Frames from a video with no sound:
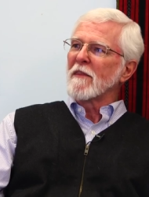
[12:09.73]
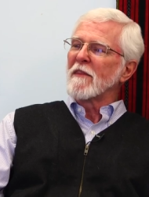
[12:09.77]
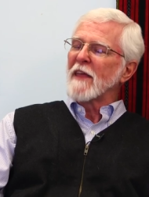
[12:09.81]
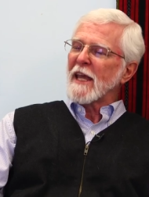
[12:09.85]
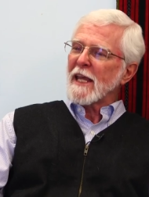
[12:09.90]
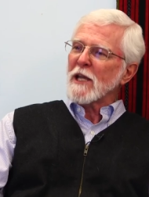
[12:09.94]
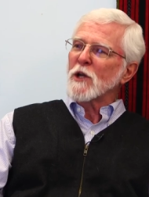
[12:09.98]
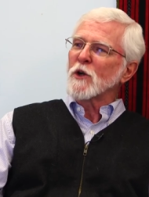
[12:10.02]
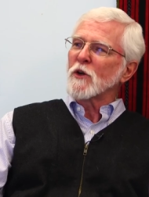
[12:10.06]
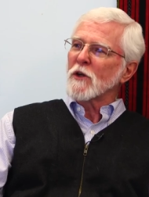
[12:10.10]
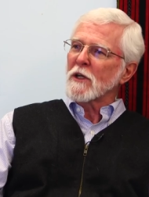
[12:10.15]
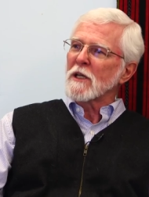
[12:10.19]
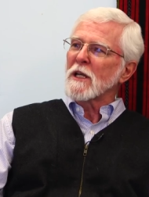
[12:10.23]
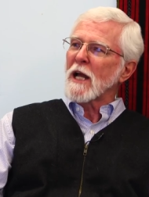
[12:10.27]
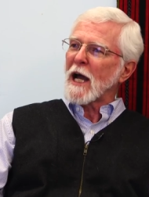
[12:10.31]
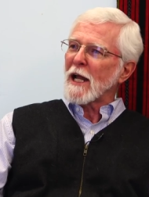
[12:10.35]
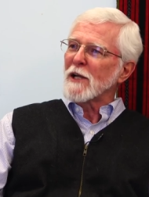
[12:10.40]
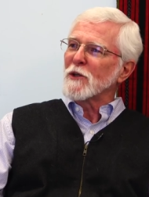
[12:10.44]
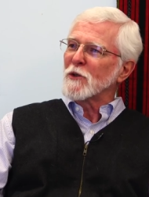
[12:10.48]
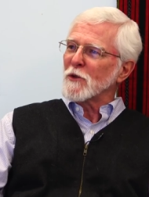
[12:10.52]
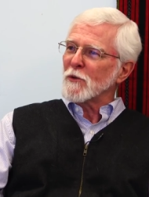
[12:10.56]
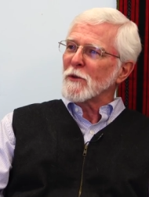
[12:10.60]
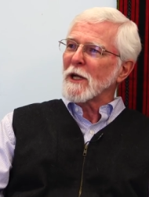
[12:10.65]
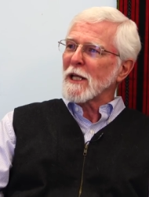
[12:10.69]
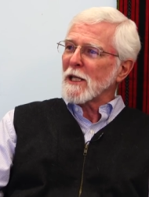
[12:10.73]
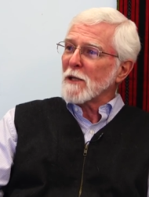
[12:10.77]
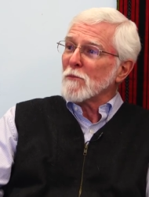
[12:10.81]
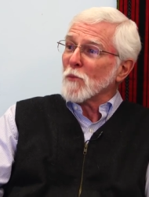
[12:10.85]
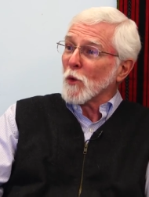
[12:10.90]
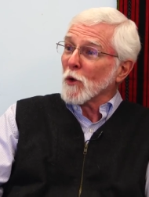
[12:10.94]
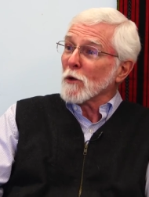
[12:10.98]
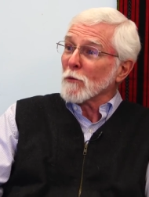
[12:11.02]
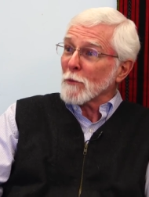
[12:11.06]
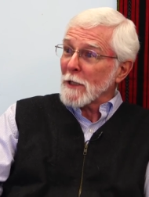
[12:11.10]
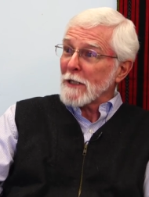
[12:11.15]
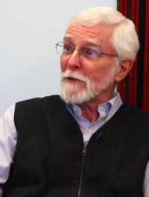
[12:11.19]
they could not do any
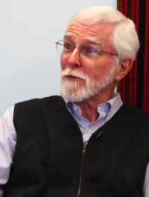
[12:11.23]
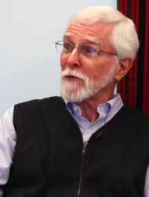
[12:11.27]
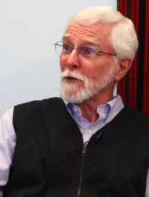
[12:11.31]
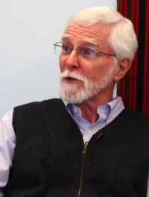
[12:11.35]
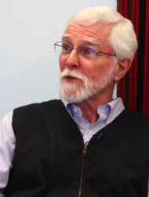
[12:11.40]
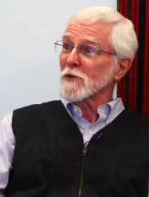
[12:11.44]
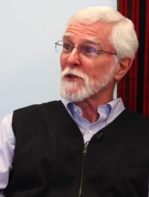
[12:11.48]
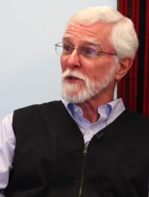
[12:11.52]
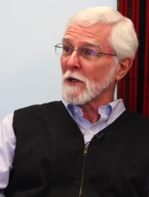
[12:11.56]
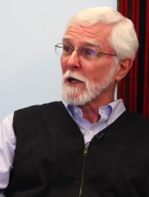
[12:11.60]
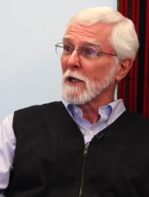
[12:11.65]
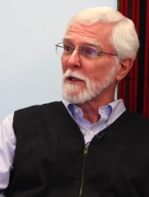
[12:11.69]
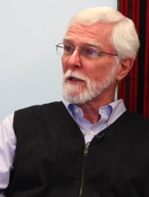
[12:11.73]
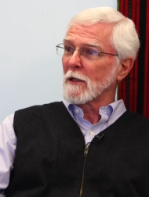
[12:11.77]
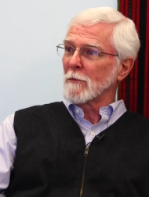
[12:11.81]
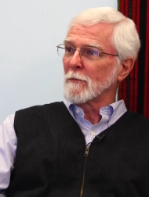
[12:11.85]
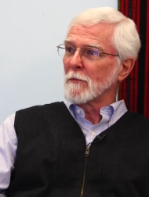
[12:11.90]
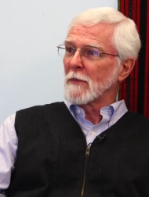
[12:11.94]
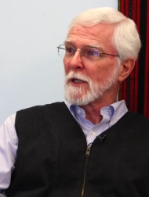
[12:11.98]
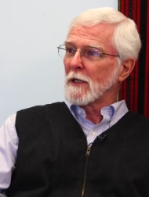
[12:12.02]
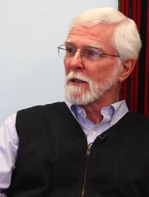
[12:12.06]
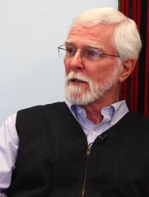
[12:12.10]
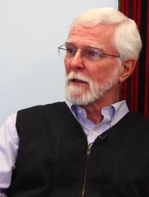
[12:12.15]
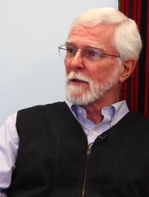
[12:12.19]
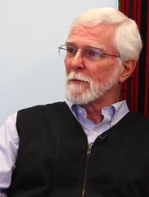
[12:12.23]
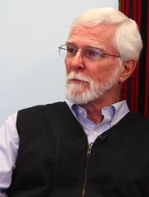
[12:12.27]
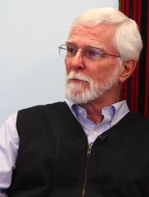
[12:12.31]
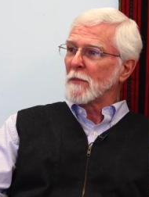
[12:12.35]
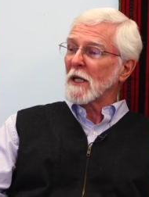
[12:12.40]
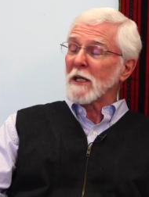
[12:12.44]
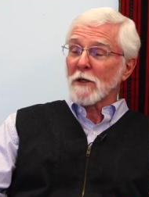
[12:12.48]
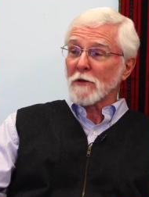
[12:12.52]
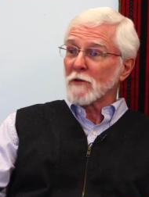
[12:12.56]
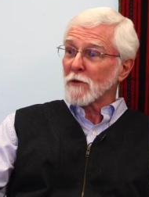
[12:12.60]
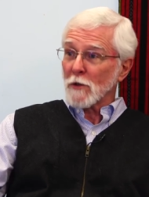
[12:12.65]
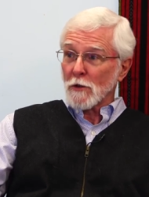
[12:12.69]
more research on them
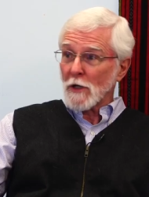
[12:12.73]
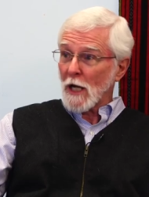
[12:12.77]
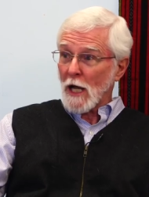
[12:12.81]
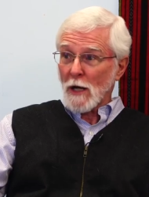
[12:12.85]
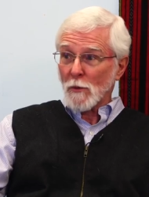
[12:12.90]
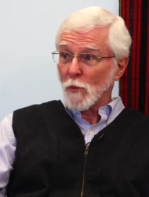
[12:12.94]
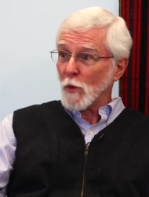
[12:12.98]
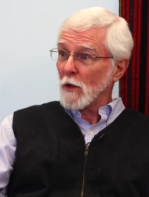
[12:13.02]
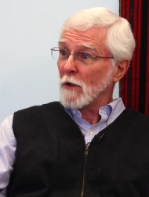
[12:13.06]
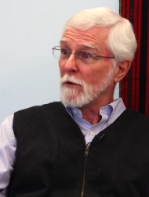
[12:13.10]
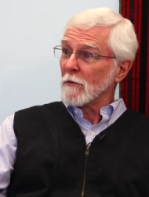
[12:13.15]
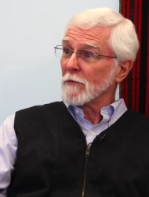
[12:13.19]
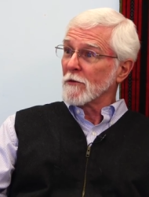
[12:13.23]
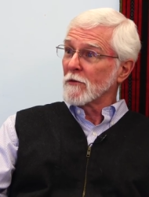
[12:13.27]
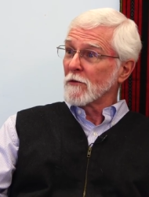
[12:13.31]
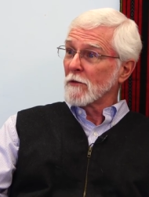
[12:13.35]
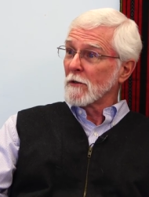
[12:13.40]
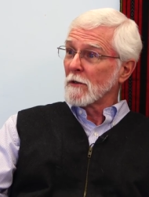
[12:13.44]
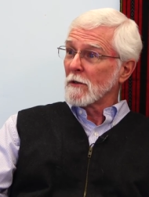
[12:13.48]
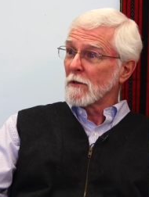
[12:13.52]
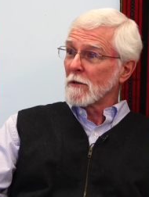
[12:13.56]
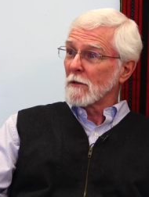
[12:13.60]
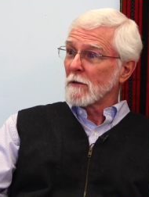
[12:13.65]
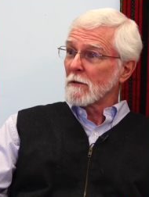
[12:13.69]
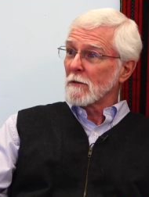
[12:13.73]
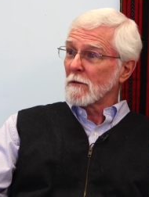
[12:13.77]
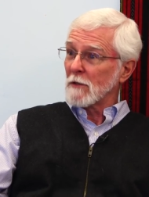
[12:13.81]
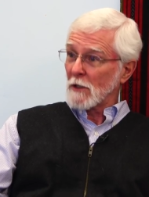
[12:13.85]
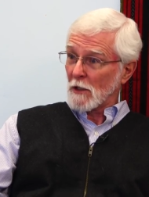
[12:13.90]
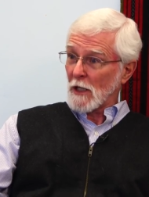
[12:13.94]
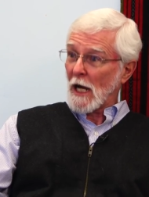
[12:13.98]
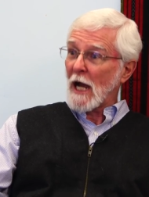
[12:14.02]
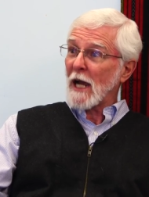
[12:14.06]
because they're not wolves. They're